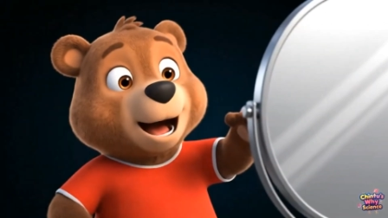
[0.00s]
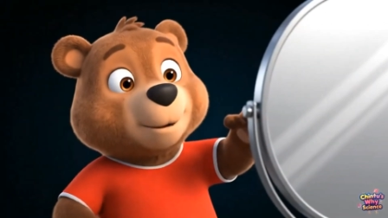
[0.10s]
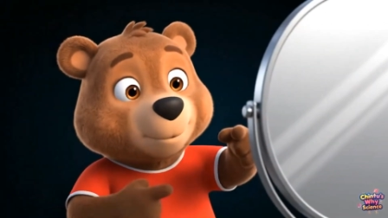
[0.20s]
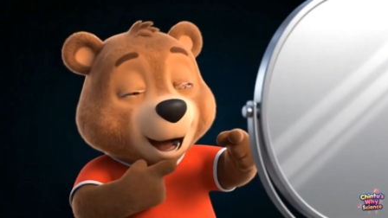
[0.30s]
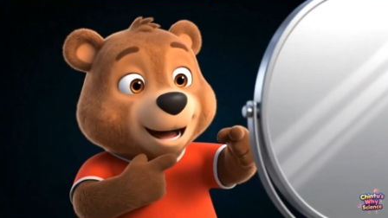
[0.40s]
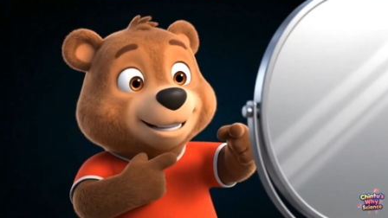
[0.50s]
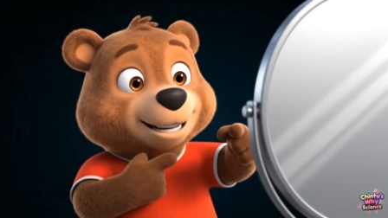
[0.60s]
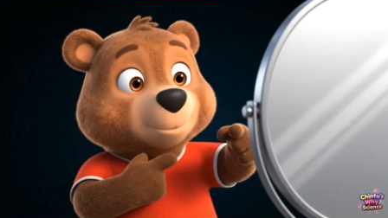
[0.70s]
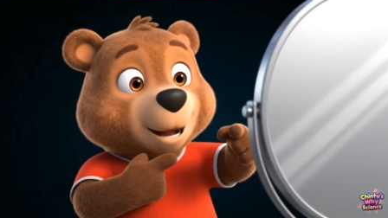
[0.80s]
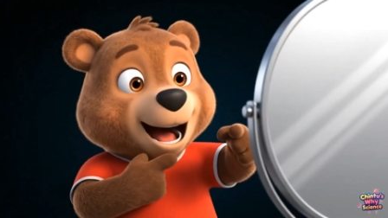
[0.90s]
and
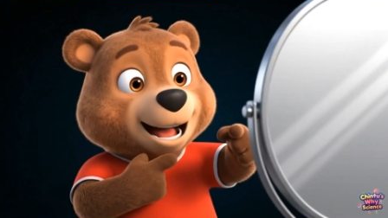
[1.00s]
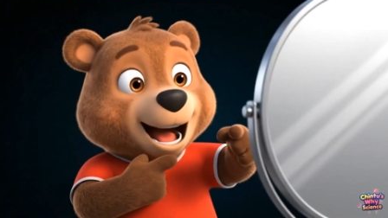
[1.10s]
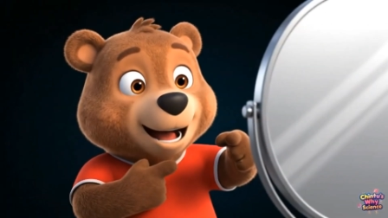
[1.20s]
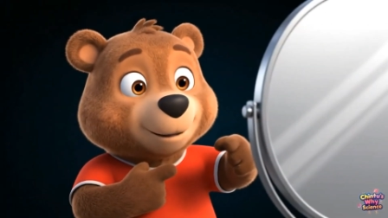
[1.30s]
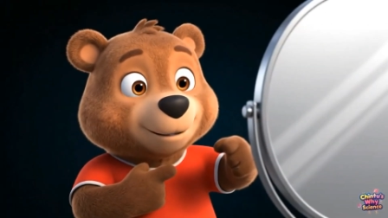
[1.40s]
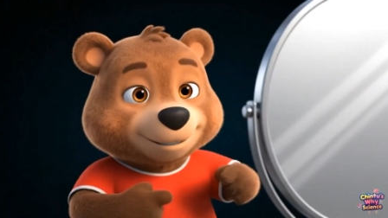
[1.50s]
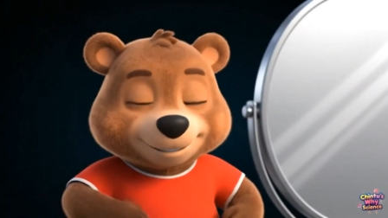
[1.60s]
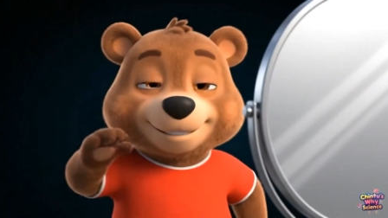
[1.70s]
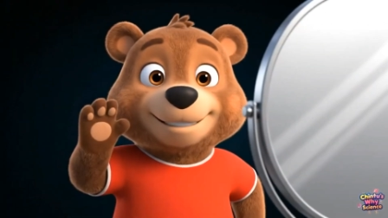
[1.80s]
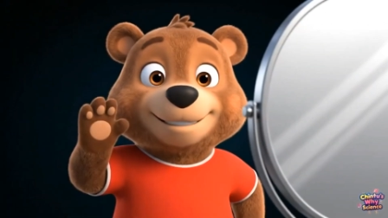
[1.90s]
bounces back out.
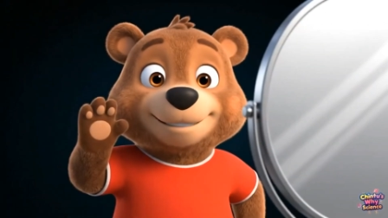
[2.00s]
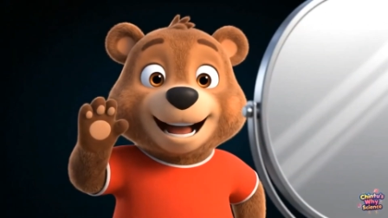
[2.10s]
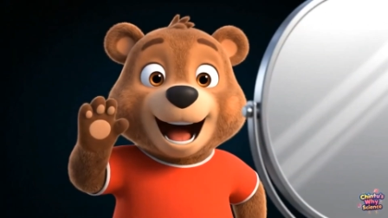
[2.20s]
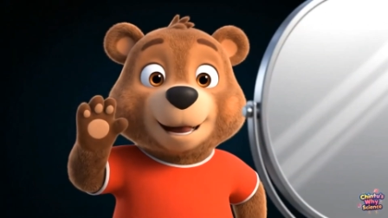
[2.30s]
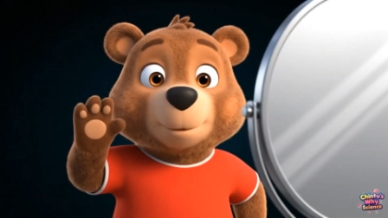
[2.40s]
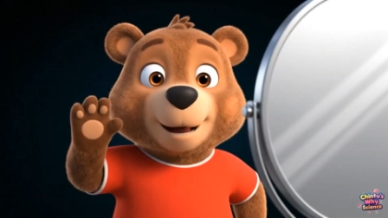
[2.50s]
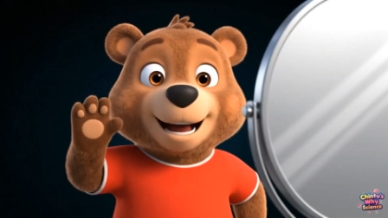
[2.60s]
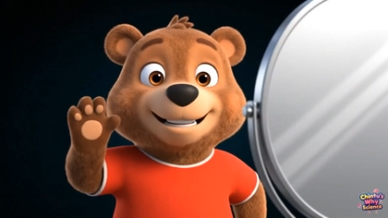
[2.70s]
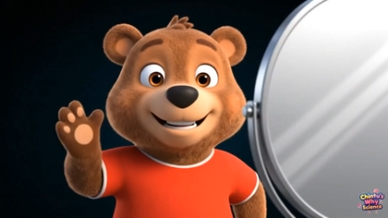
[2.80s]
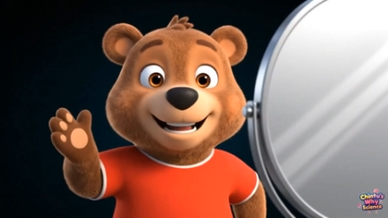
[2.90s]
That
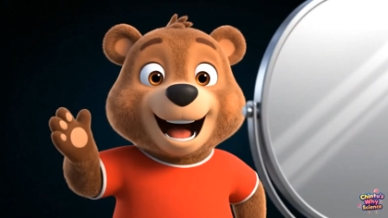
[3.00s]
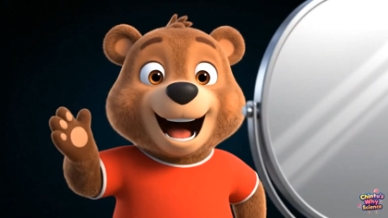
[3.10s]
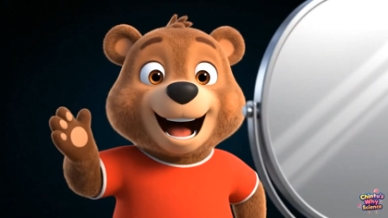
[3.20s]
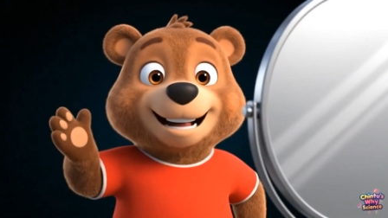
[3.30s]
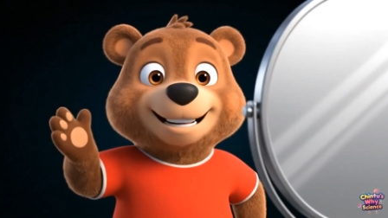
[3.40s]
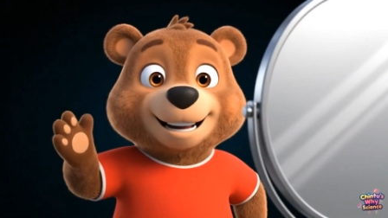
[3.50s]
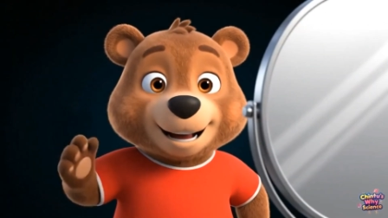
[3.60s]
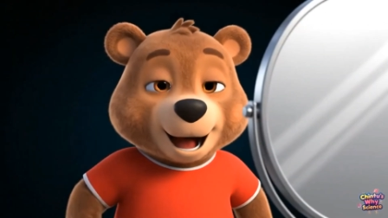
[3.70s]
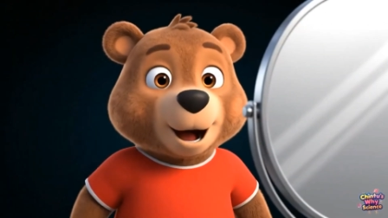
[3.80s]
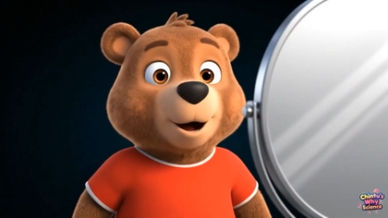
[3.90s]
makes the eyes
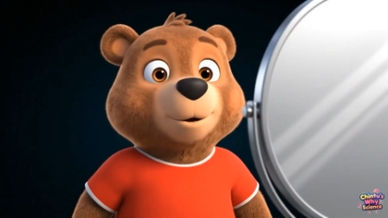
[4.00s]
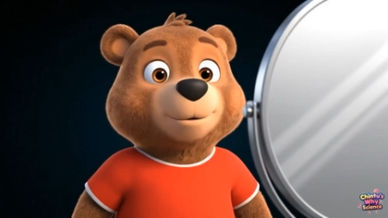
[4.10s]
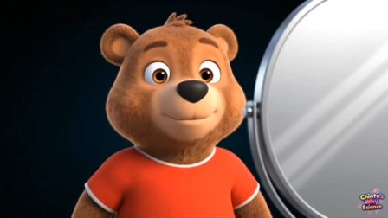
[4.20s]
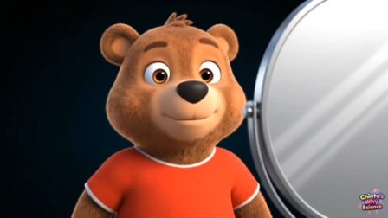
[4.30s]
glow.